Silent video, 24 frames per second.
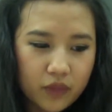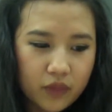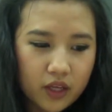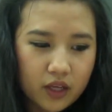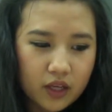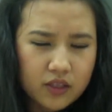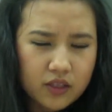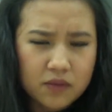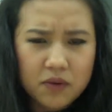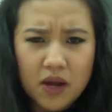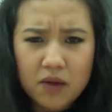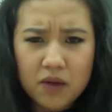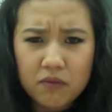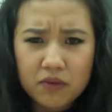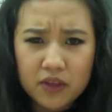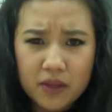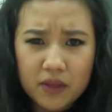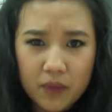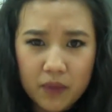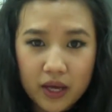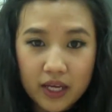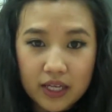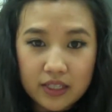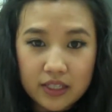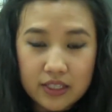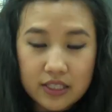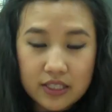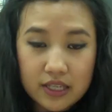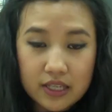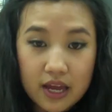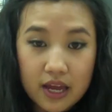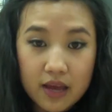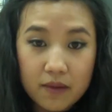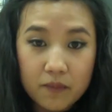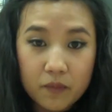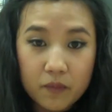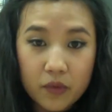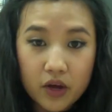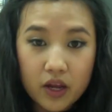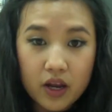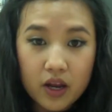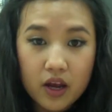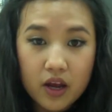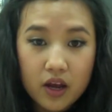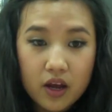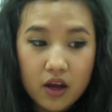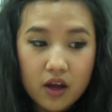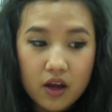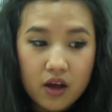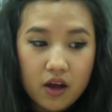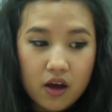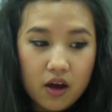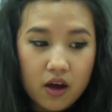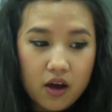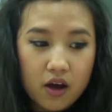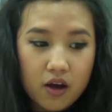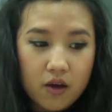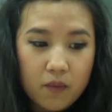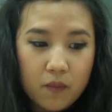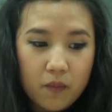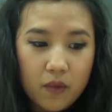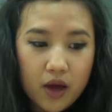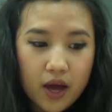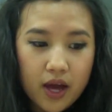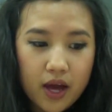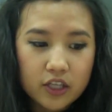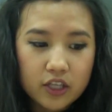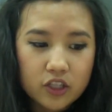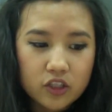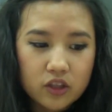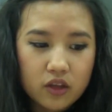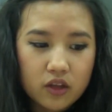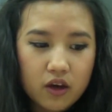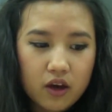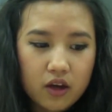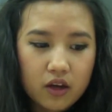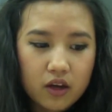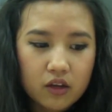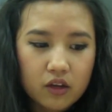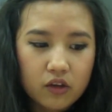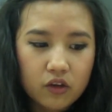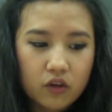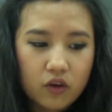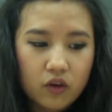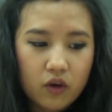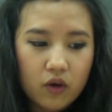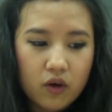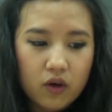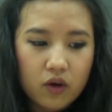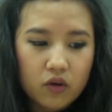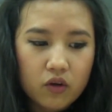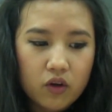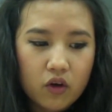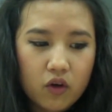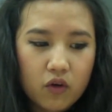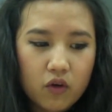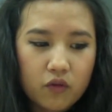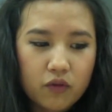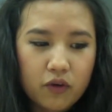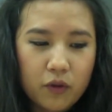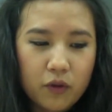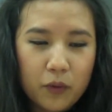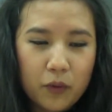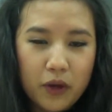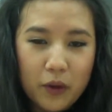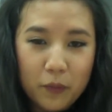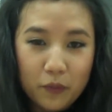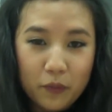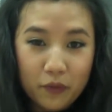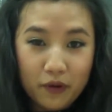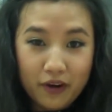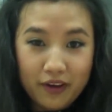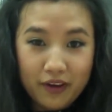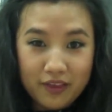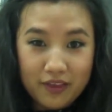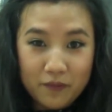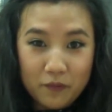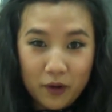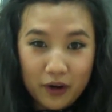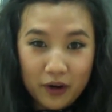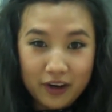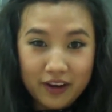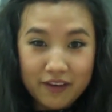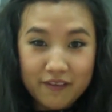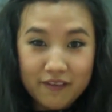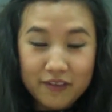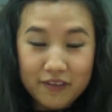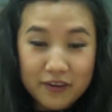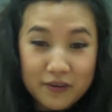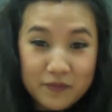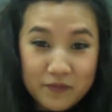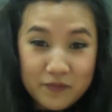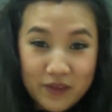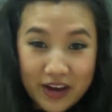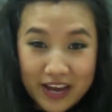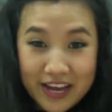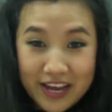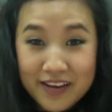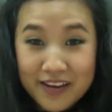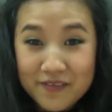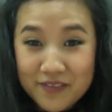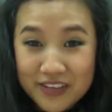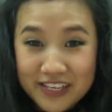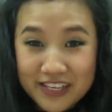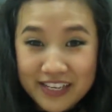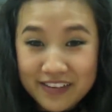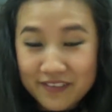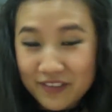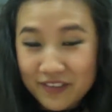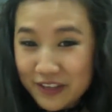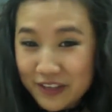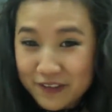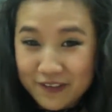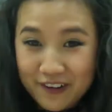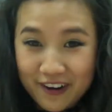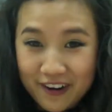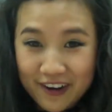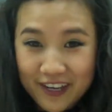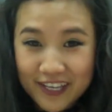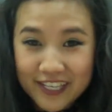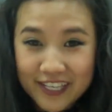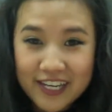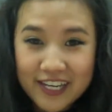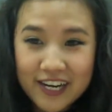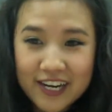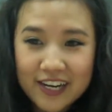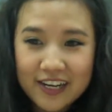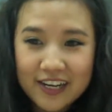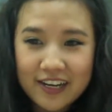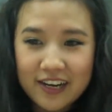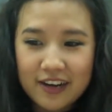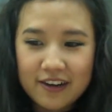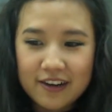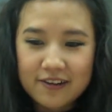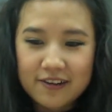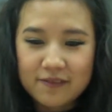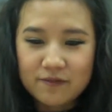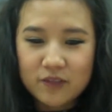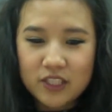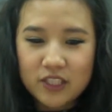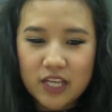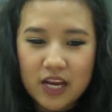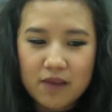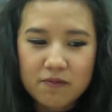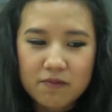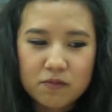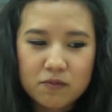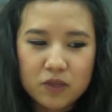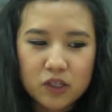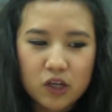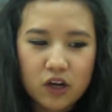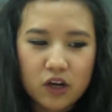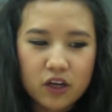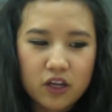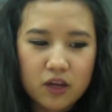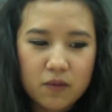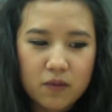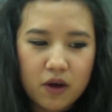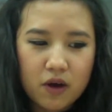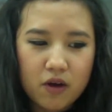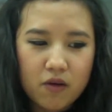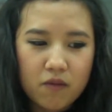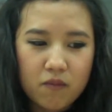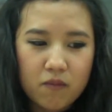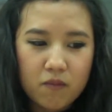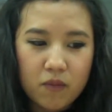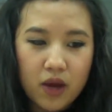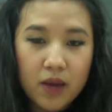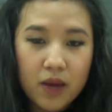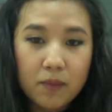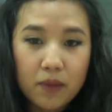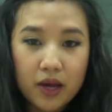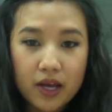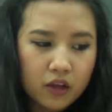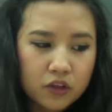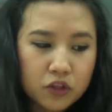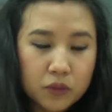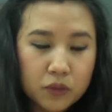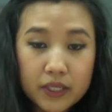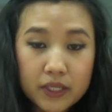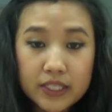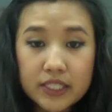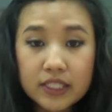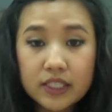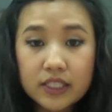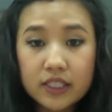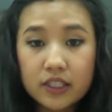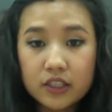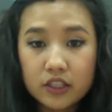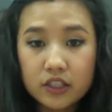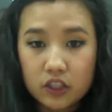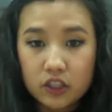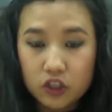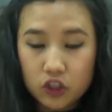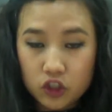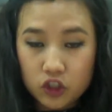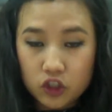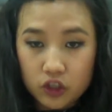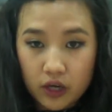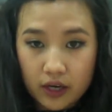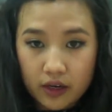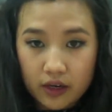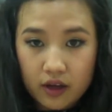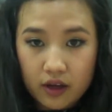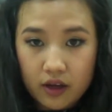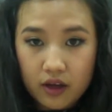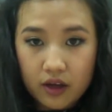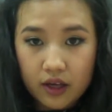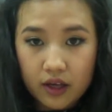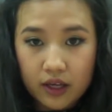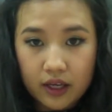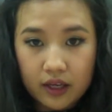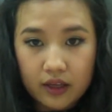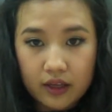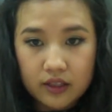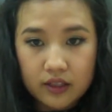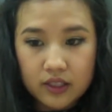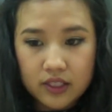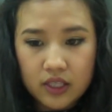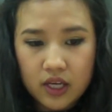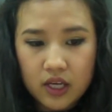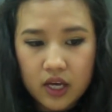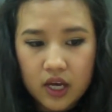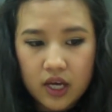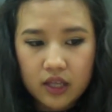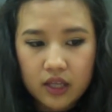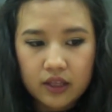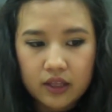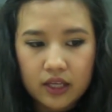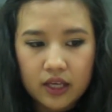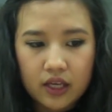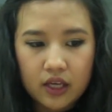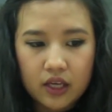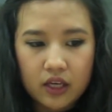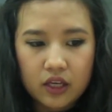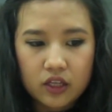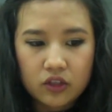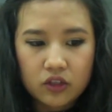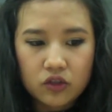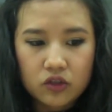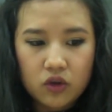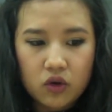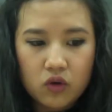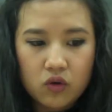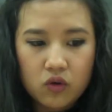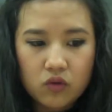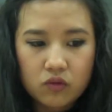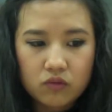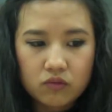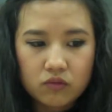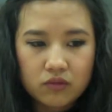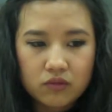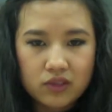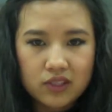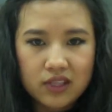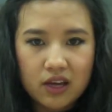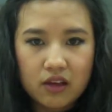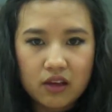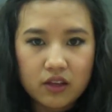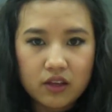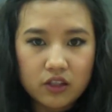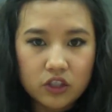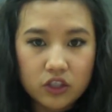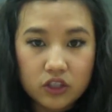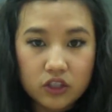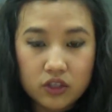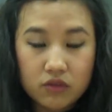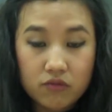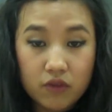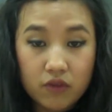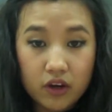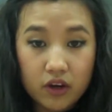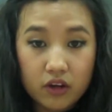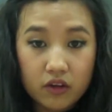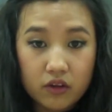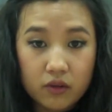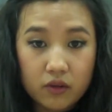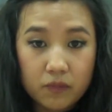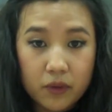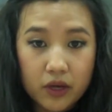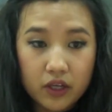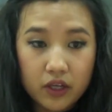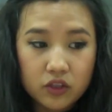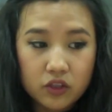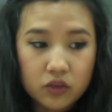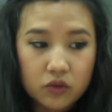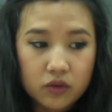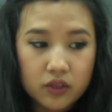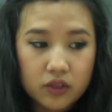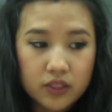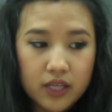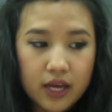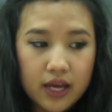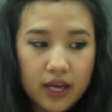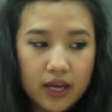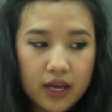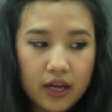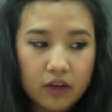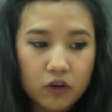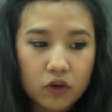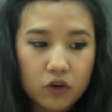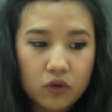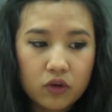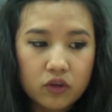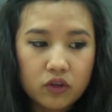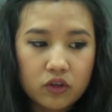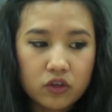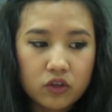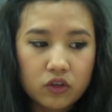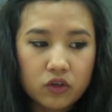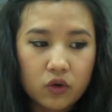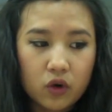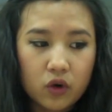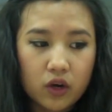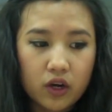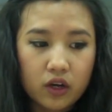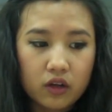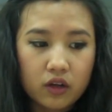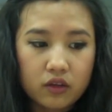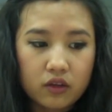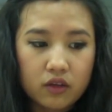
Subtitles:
so I'm not really biking today, but I just thought, you know, I don't know if people are in the market for a bike, but if you are, today I'm going to be talking about my bike. So basically it's the Strida, and they don't sell it just in regular bike stores. I know in New York,